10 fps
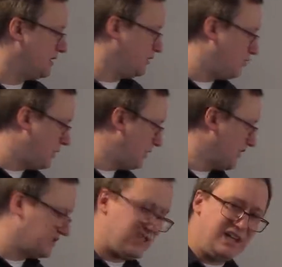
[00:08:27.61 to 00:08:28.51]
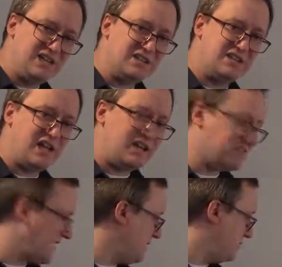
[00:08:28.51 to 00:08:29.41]
What we are seeing instead
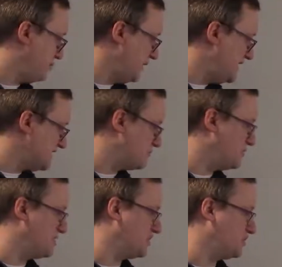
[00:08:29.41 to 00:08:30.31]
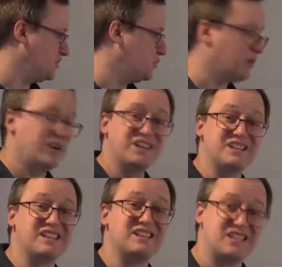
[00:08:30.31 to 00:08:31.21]
is a predisposition or
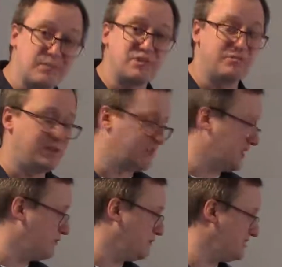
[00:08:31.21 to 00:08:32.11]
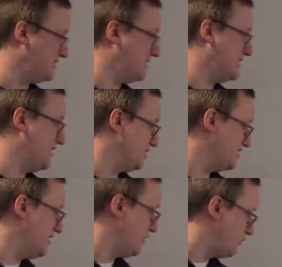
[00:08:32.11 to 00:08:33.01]
susceptibility, which is to say there's
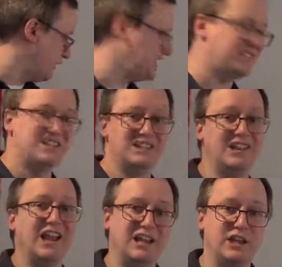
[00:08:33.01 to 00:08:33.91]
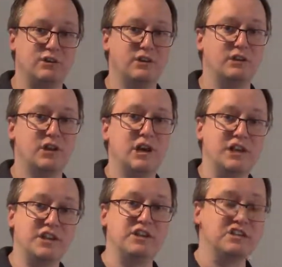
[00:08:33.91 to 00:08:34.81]
an increased likelihood that this